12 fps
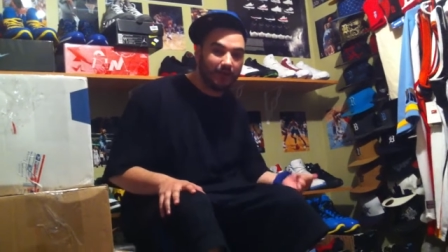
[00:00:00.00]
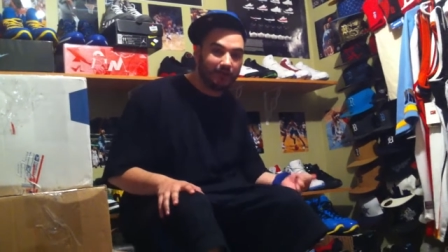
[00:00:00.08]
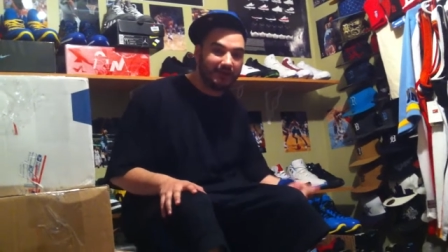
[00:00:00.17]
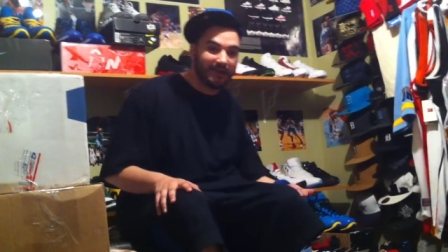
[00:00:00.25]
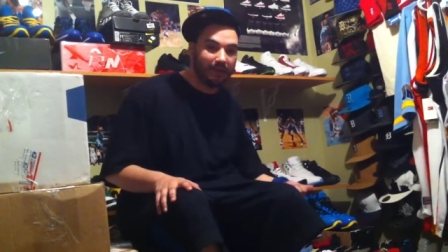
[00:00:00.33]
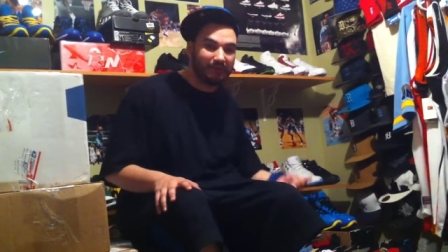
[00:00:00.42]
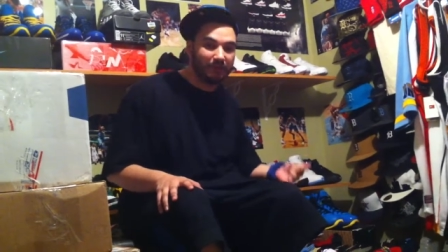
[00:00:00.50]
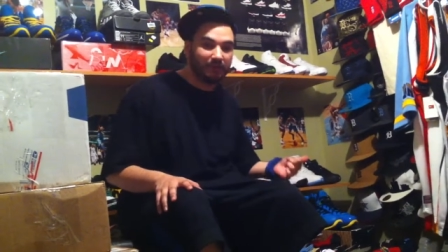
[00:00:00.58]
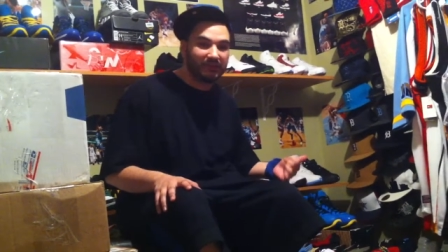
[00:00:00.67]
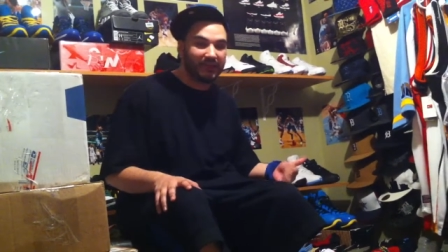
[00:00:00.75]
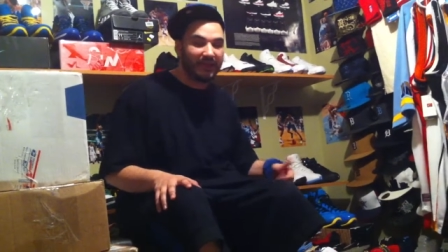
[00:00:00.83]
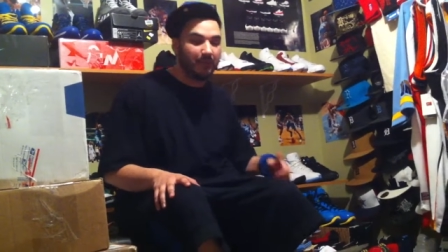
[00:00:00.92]
Hurry up and do
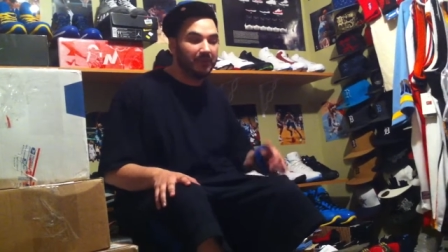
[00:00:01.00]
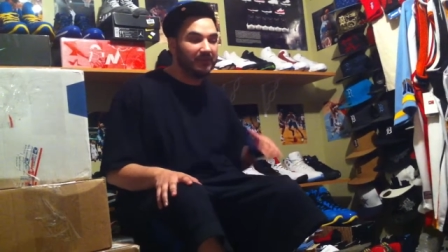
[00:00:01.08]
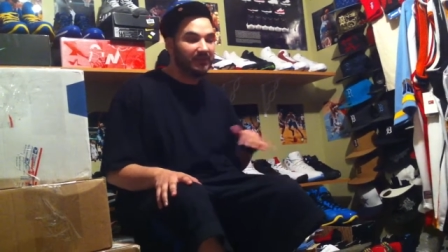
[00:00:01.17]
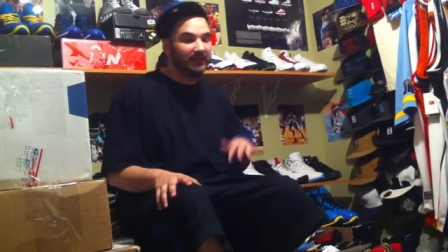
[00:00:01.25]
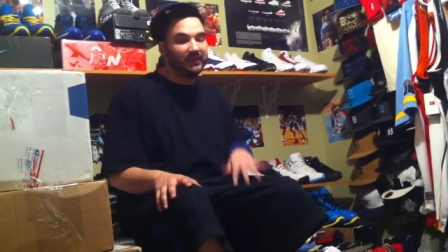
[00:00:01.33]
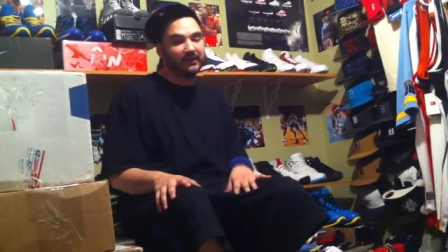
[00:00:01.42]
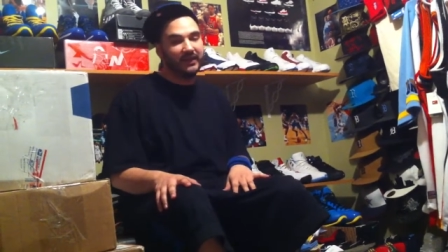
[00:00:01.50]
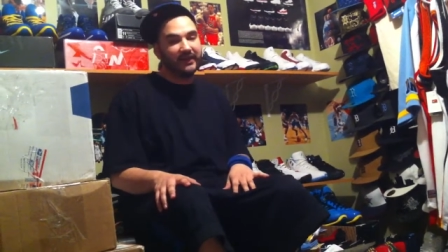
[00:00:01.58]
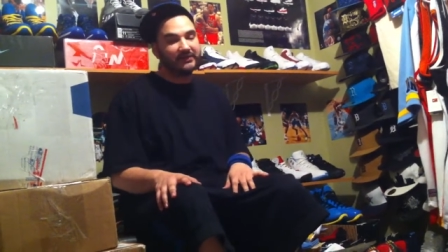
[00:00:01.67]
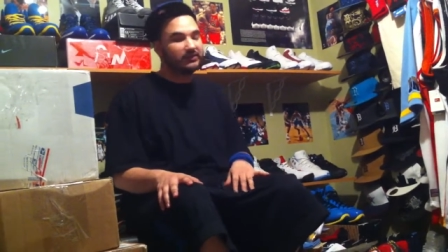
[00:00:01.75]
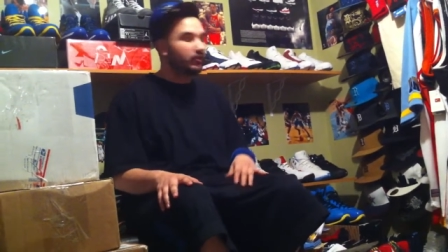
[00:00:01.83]
it today, but it's getting late,